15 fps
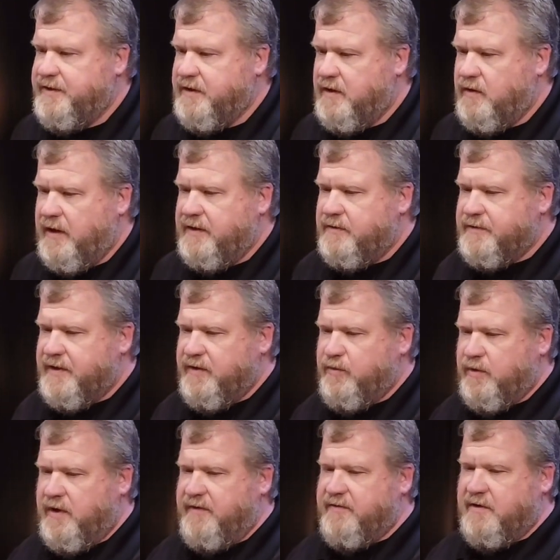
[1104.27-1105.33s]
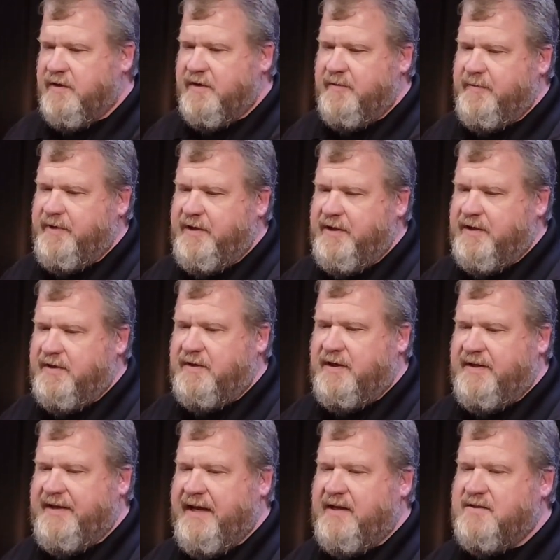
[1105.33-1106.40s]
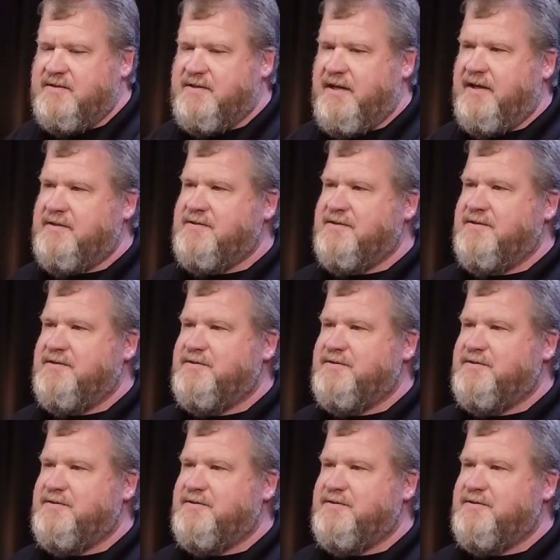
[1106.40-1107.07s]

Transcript: I don't think we're ever going to be a Dallas, Texas.